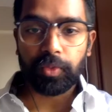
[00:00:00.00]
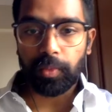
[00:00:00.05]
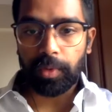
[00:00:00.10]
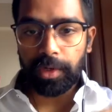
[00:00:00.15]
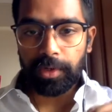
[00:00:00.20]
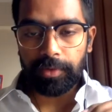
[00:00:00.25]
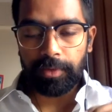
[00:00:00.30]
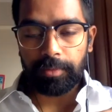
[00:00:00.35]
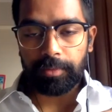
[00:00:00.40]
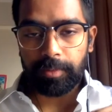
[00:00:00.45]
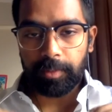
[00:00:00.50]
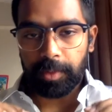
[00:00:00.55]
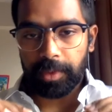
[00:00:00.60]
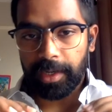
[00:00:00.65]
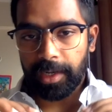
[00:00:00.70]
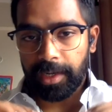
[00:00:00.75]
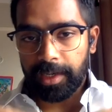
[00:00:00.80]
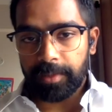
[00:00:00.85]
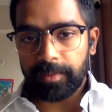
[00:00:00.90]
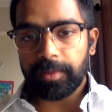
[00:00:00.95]
one of the
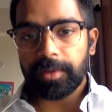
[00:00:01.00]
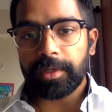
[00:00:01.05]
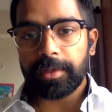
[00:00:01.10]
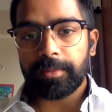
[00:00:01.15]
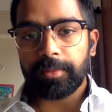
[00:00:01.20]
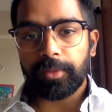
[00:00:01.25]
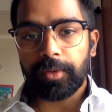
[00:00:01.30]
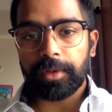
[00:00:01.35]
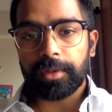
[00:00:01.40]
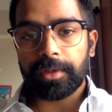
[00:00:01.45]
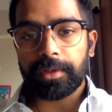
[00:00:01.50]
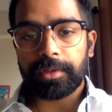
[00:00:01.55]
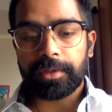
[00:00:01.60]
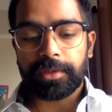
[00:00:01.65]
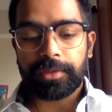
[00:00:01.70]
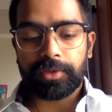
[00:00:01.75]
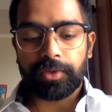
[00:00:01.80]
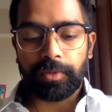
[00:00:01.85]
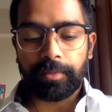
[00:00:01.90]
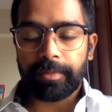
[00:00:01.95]
primary important
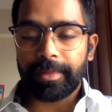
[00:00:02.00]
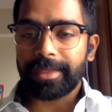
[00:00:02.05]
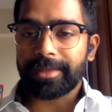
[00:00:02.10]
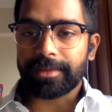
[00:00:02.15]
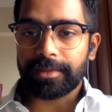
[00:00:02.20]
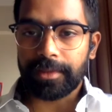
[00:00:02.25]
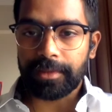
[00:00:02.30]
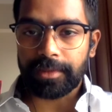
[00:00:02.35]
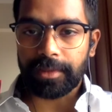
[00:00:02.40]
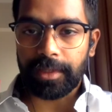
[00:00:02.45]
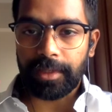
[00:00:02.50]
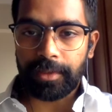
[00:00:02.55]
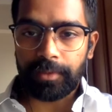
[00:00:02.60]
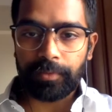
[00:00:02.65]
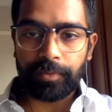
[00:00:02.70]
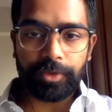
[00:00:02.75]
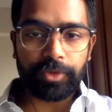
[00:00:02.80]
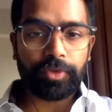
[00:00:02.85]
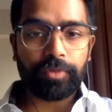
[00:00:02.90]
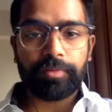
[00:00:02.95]
is your mix design,
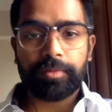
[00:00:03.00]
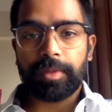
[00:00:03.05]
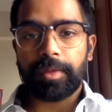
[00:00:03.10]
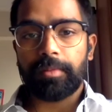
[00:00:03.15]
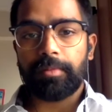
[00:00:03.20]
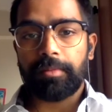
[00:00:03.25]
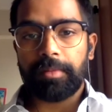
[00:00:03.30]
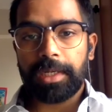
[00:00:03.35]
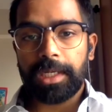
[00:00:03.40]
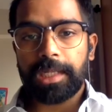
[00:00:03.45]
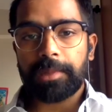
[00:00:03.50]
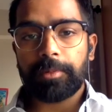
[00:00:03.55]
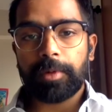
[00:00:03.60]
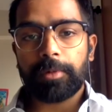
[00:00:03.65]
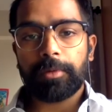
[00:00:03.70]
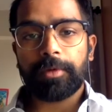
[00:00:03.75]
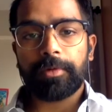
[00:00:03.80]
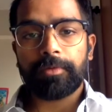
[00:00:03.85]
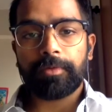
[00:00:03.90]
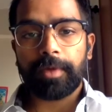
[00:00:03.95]
which should be a minimum
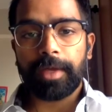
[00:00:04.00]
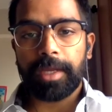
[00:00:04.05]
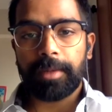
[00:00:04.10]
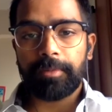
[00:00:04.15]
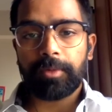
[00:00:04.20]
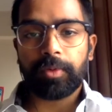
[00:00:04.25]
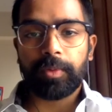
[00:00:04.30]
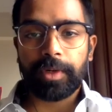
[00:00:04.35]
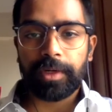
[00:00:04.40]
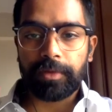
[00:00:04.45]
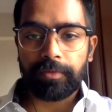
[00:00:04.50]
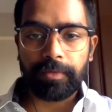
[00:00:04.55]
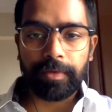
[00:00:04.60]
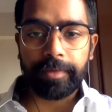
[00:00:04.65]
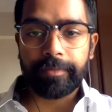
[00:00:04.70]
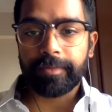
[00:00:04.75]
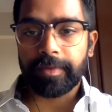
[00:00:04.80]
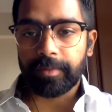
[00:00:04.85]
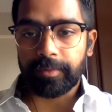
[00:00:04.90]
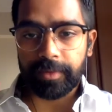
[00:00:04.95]
of
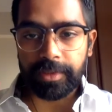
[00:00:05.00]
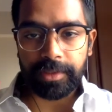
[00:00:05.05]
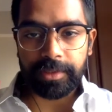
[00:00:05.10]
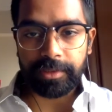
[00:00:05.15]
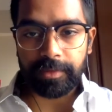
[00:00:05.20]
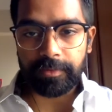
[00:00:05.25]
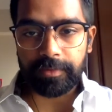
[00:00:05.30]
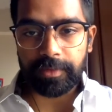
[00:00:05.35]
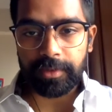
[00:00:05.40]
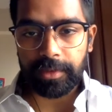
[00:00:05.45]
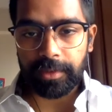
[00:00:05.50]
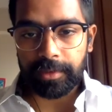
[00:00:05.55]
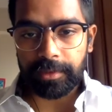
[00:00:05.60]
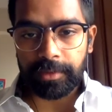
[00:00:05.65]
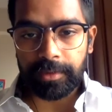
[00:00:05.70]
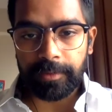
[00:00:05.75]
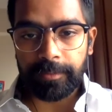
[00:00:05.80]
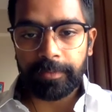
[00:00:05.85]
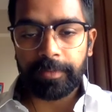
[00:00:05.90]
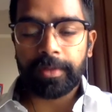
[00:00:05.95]
M25 compressive
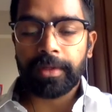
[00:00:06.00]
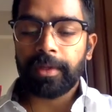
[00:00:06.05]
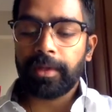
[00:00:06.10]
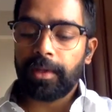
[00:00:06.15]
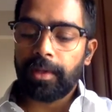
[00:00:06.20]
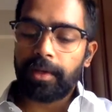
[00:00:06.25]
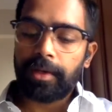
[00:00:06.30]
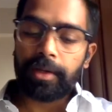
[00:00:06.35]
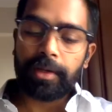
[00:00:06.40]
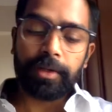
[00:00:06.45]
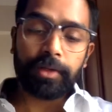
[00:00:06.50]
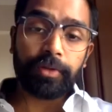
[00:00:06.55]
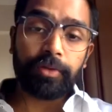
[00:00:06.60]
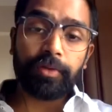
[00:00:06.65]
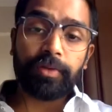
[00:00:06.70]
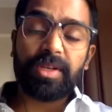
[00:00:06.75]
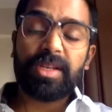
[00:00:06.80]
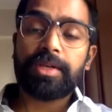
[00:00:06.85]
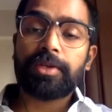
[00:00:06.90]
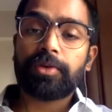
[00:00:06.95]
strength. You
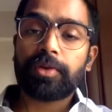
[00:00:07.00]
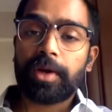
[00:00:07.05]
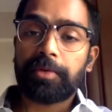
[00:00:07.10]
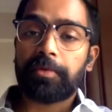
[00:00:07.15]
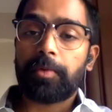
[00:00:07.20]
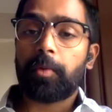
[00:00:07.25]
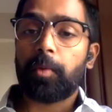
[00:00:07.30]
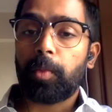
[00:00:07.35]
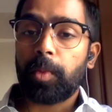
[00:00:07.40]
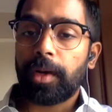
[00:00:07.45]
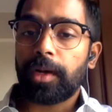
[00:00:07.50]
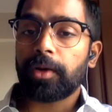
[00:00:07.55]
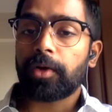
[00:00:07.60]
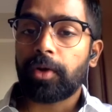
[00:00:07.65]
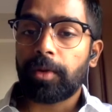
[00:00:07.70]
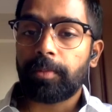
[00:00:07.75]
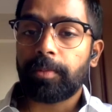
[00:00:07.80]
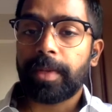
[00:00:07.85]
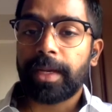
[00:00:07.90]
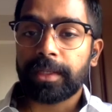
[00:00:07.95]
need to have a well
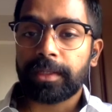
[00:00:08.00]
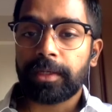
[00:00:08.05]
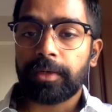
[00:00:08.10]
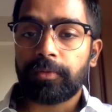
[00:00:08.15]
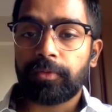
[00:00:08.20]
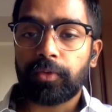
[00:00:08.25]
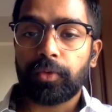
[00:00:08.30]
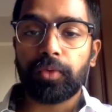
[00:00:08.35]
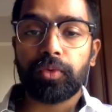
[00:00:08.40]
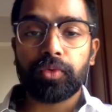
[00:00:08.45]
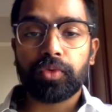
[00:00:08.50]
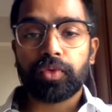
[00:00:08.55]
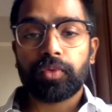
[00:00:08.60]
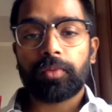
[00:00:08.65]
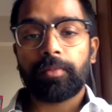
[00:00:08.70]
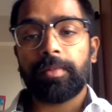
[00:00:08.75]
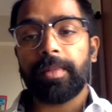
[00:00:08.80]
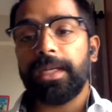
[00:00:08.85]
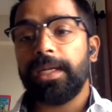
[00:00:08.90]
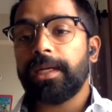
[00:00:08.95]
compacted flow. So
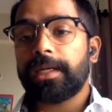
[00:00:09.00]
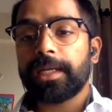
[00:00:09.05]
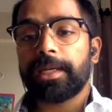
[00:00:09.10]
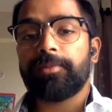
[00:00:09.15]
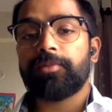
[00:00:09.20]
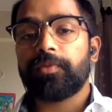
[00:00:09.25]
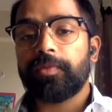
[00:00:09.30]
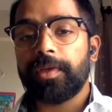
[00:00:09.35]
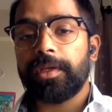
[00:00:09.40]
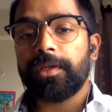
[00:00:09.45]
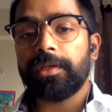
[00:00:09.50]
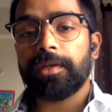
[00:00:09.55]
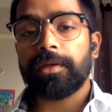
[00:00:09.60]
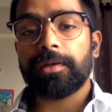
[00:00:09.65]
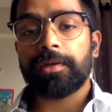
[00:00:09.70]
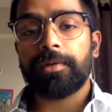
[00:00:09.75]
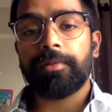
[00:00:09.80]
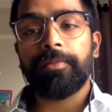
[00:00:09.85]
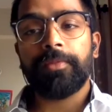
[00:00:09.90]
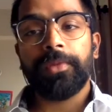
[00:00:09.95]
many times we hear